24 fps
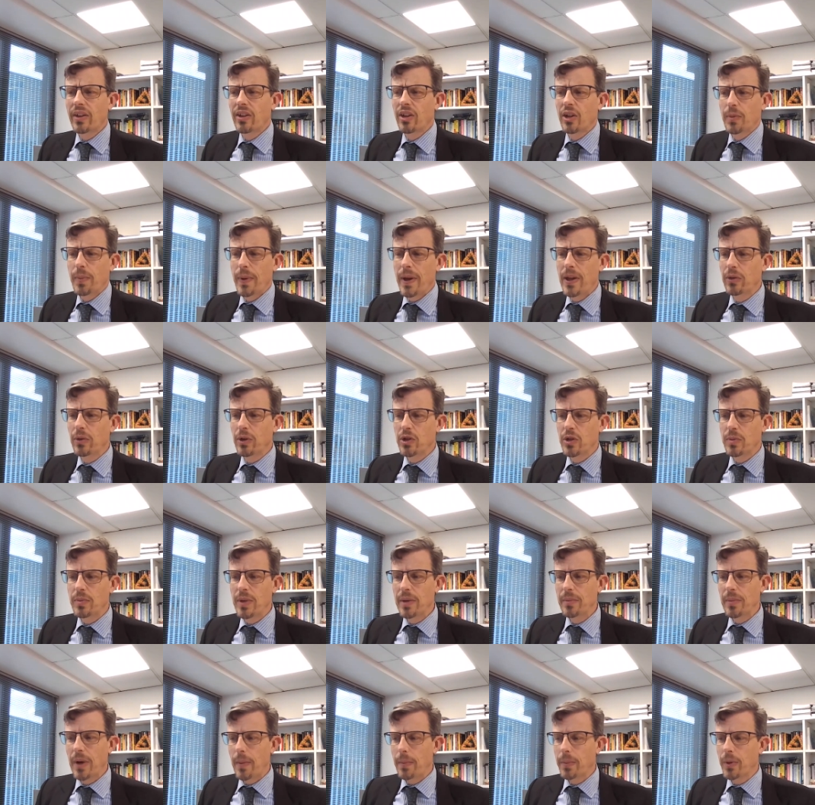I guess it depends what
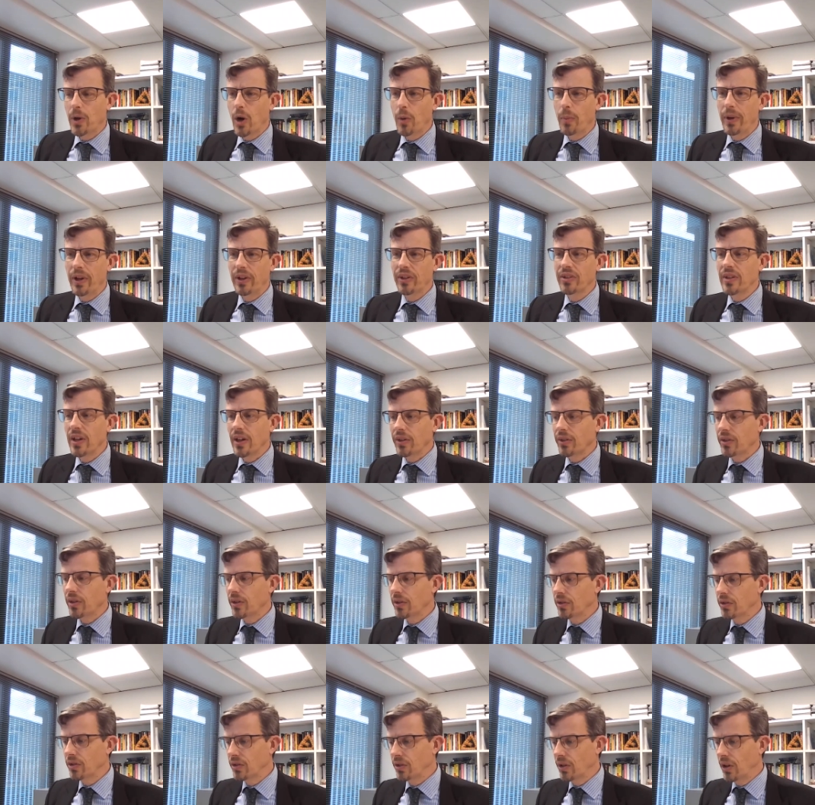you mean by
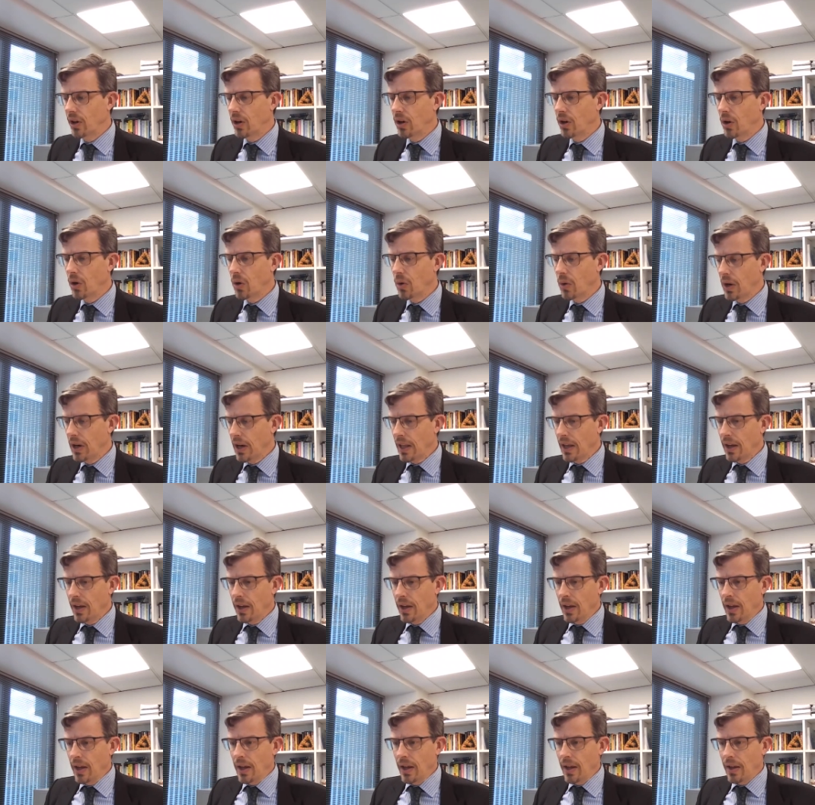pro-business. So
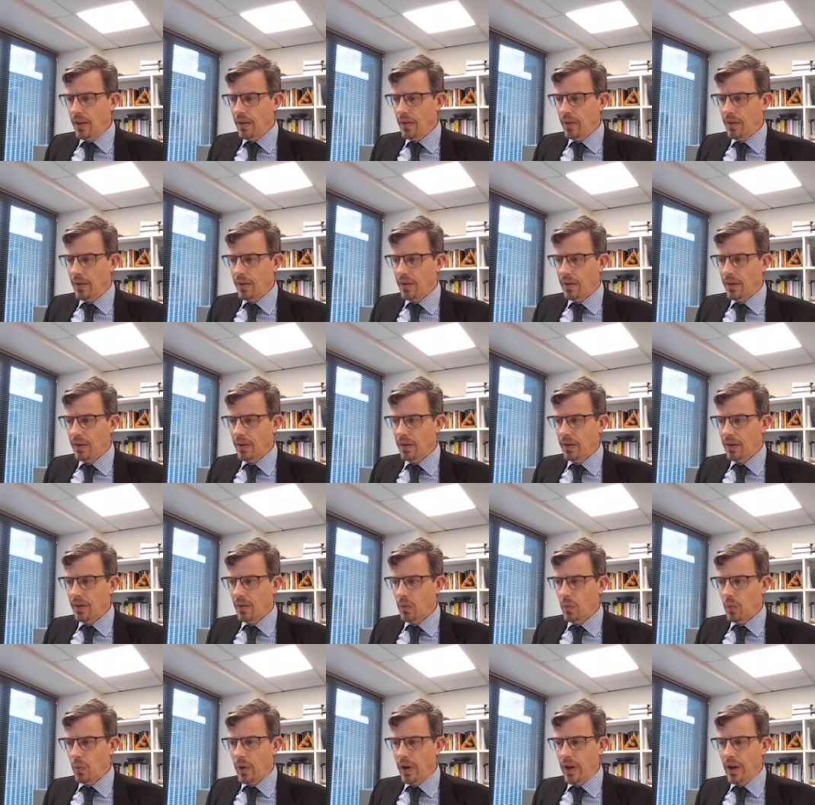
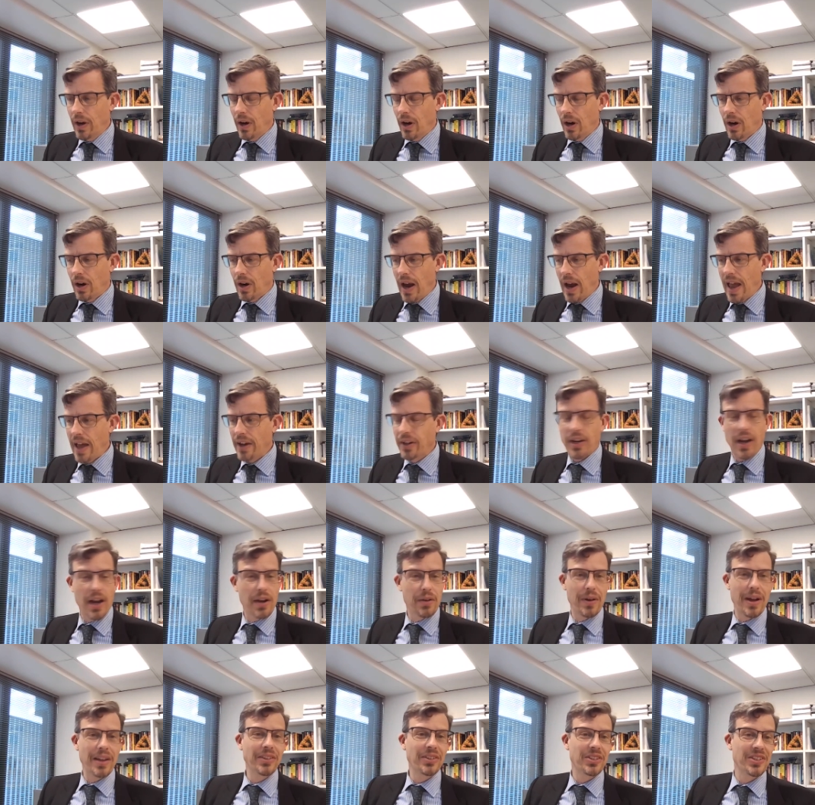we are
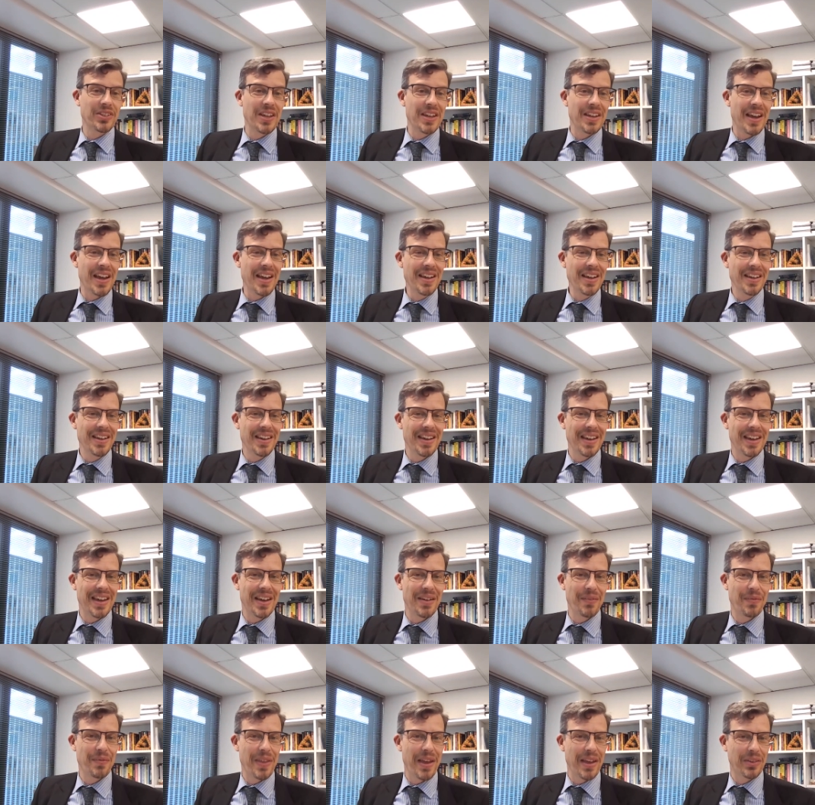anti-rent seeking,
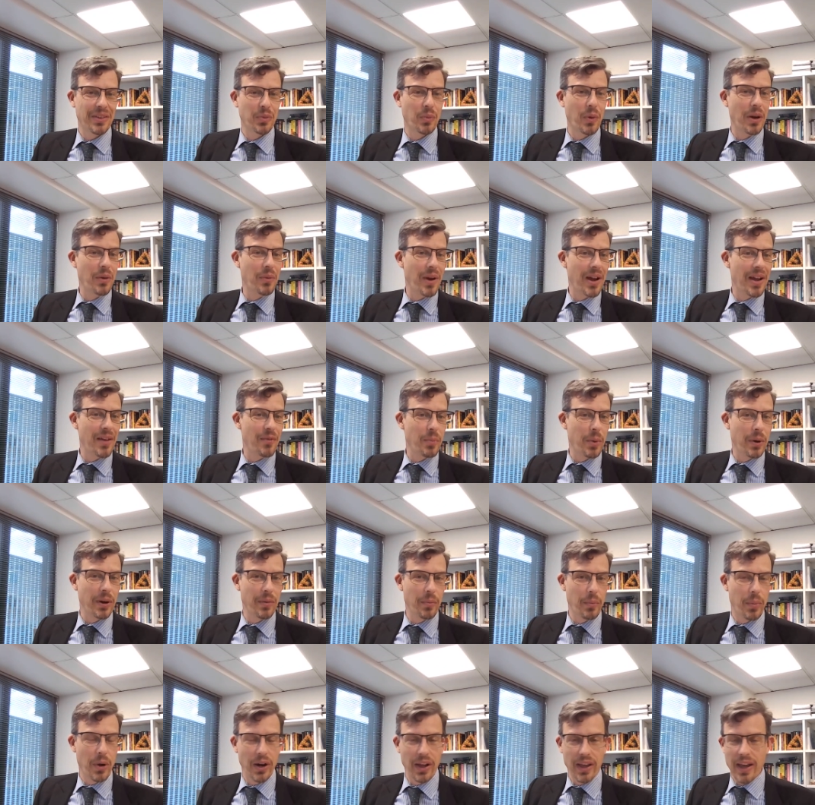if that's one way of
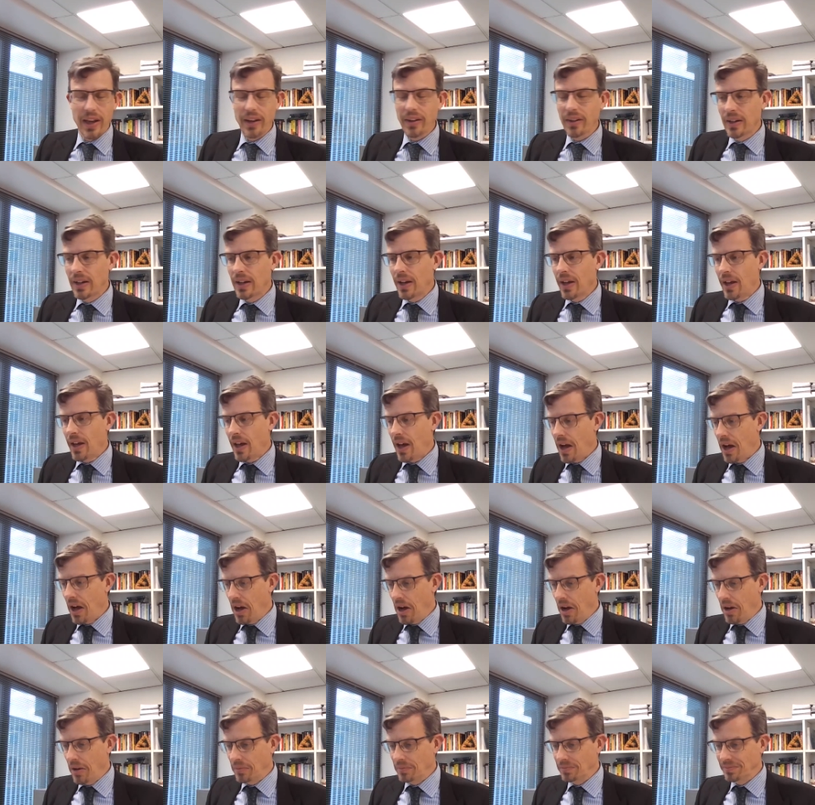putting it.
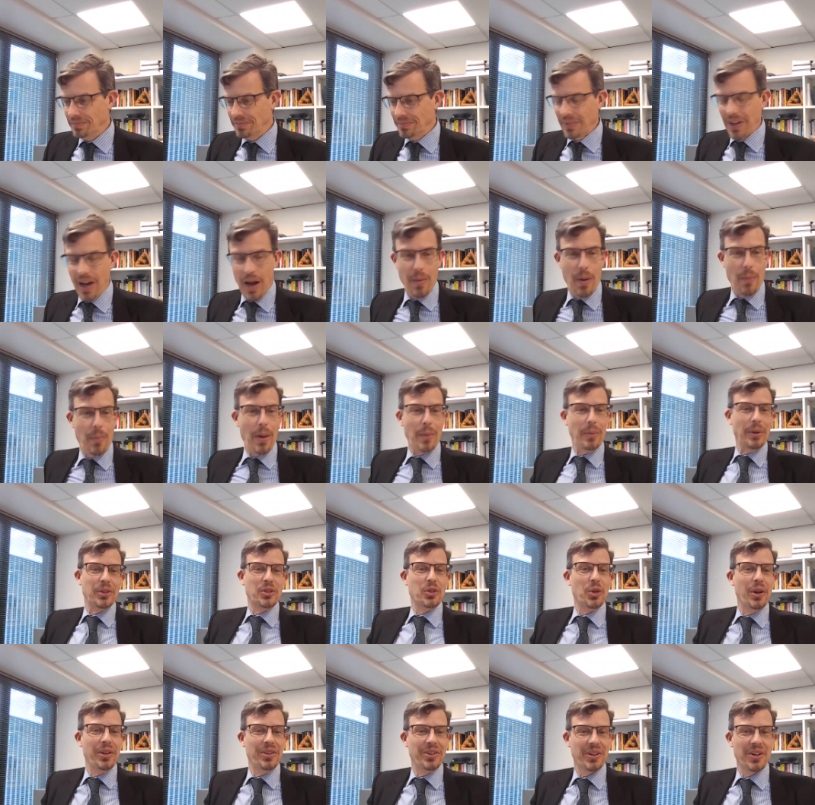I'm a
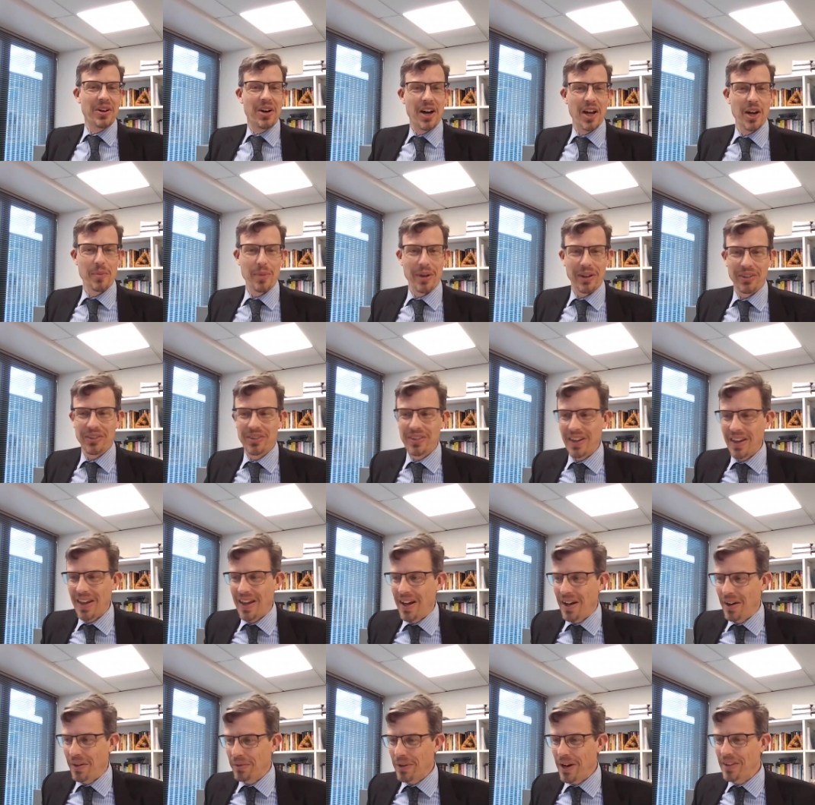public choice economist.
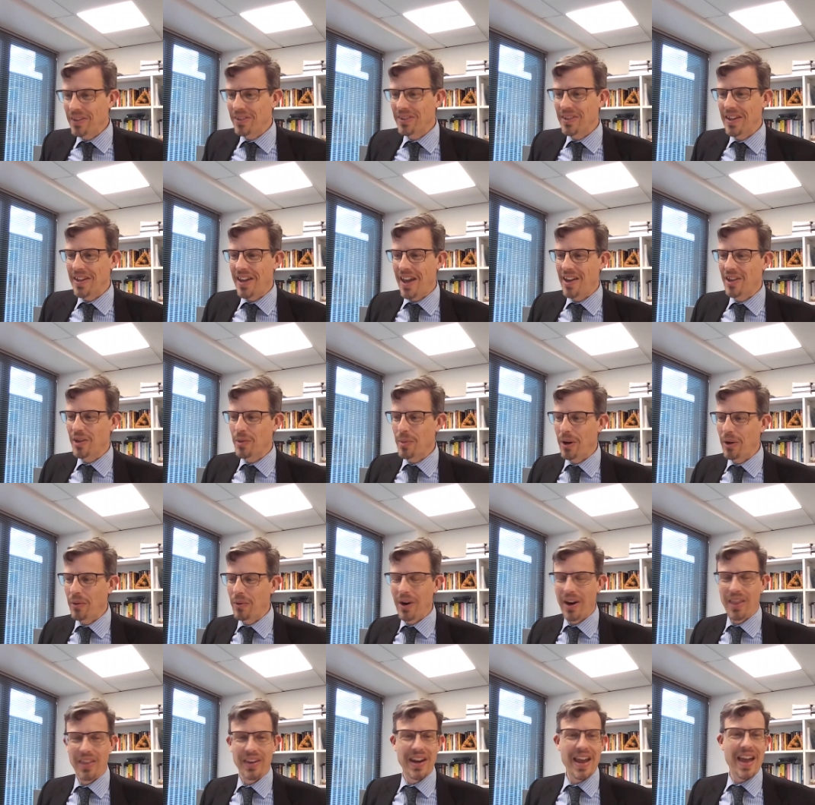Rent seeking is
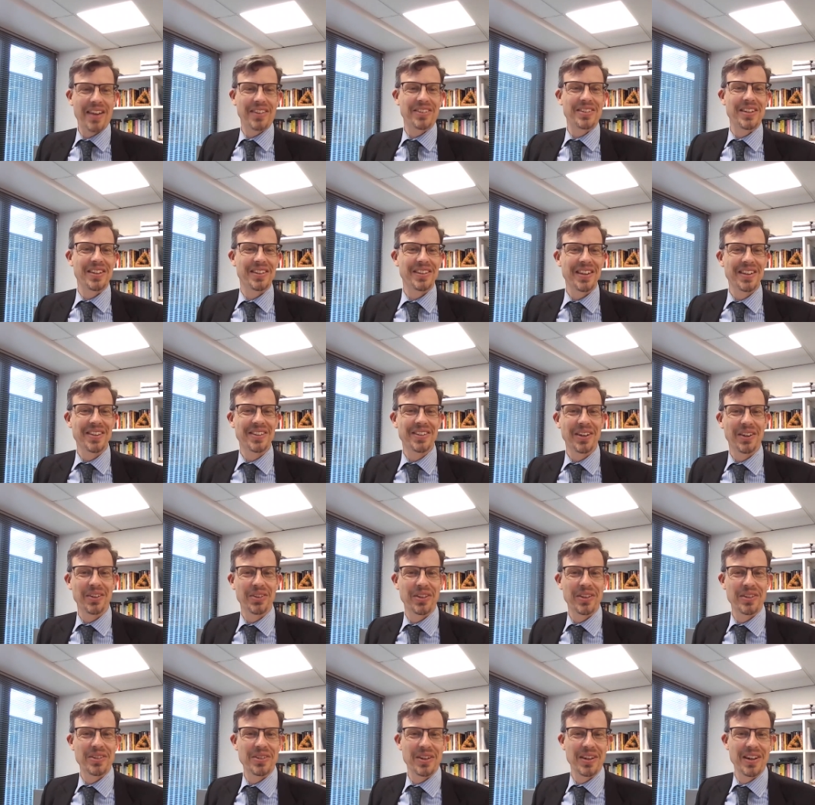about one of the nastiest
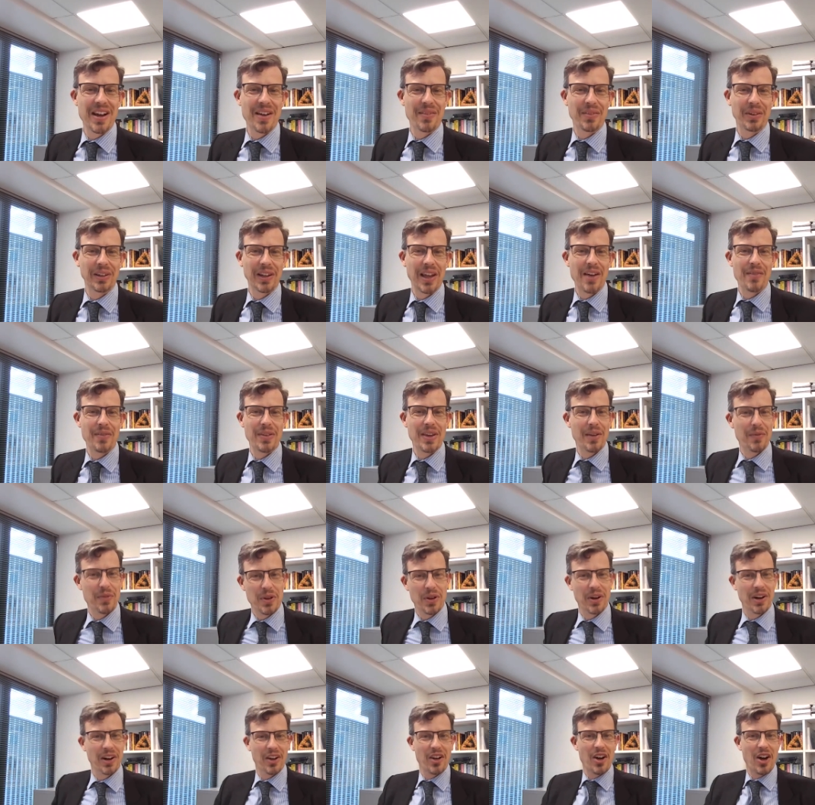insults that you can ever levy
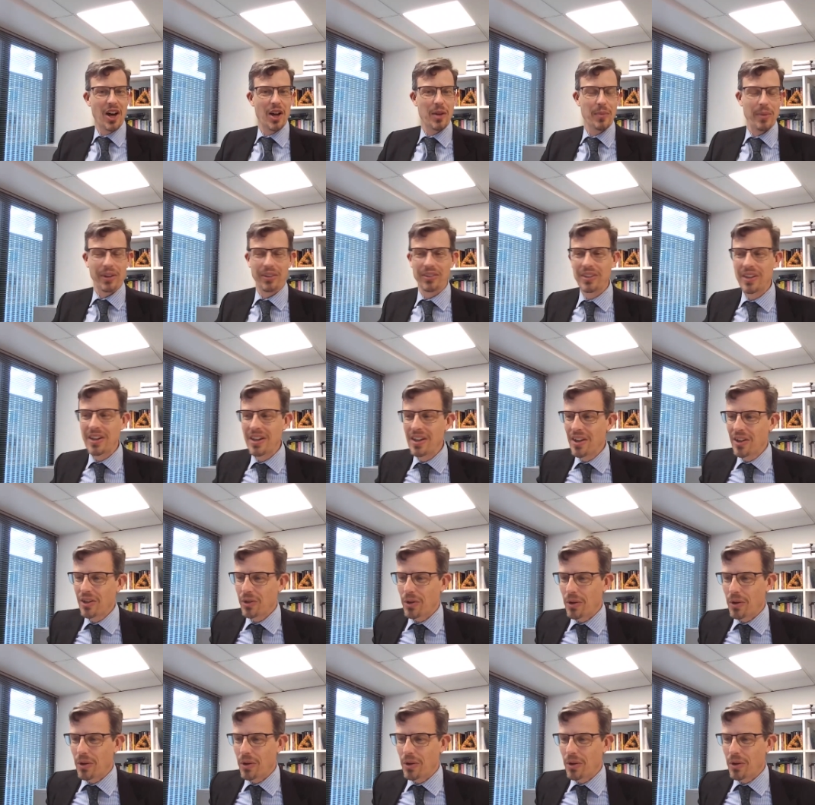if you're an economist.